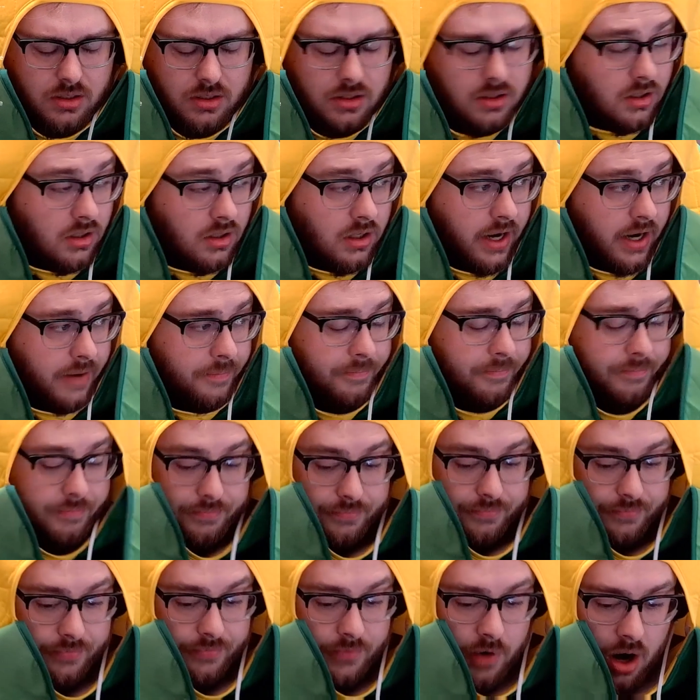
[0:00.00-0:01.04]
Okay.
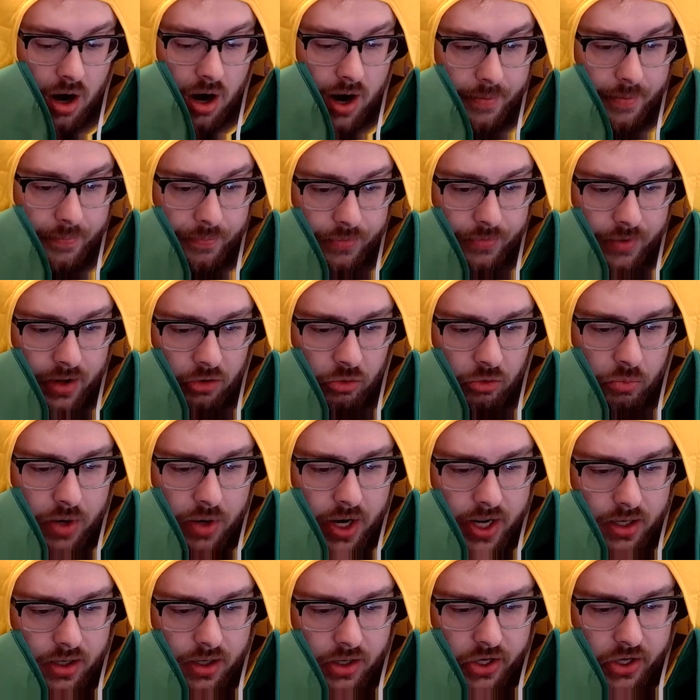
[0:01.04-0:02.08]
All right.
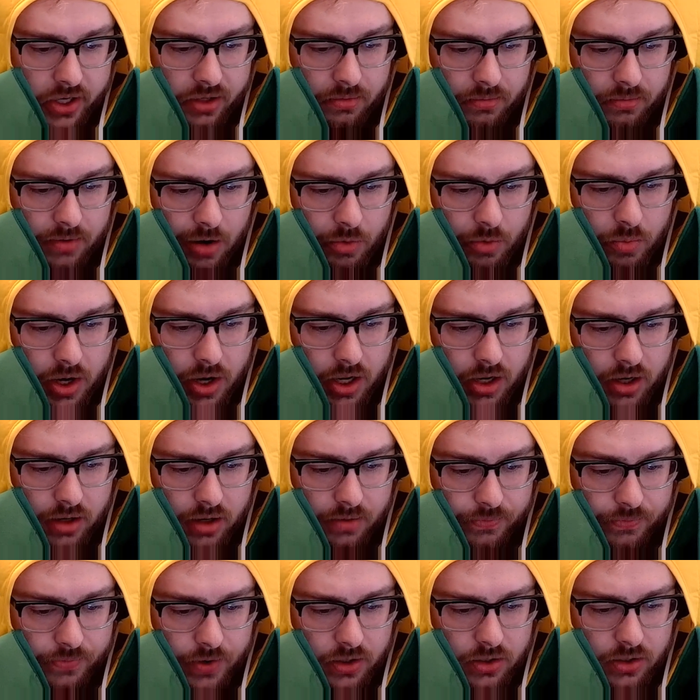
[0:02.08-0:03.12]
Everybody good? Everybody good?
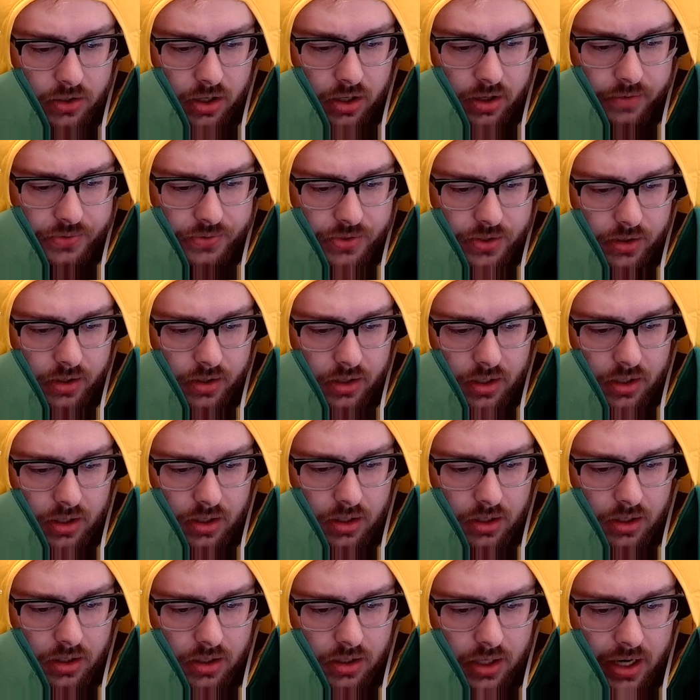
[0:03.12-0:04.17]
Fuck TERFs?
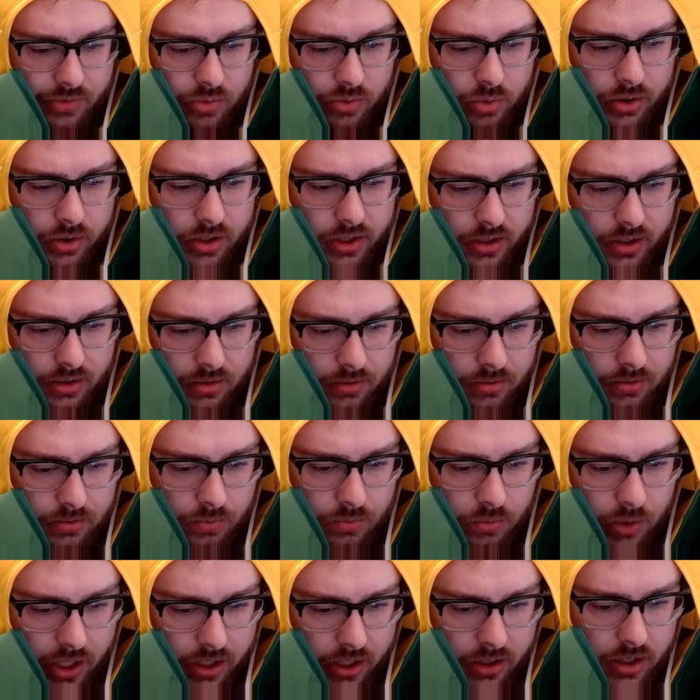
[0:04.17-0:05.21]
Everyone good?
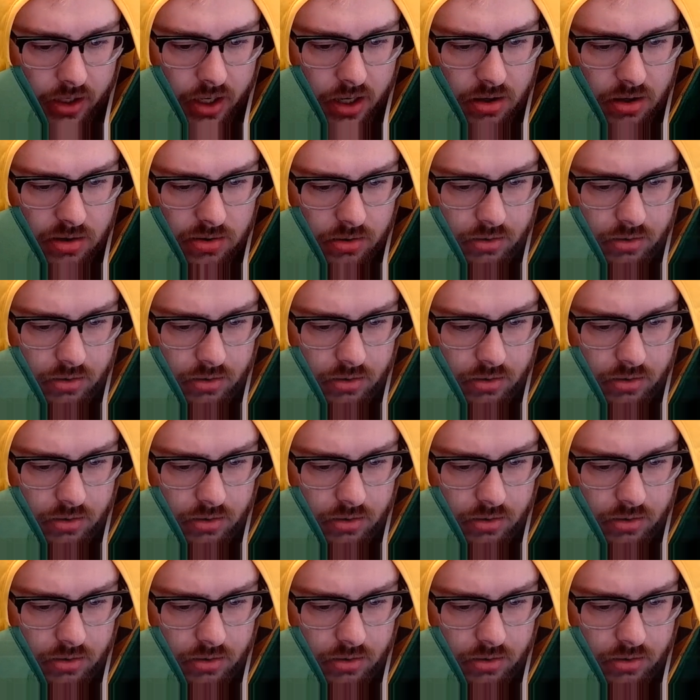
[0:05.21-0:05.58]
We good to go? All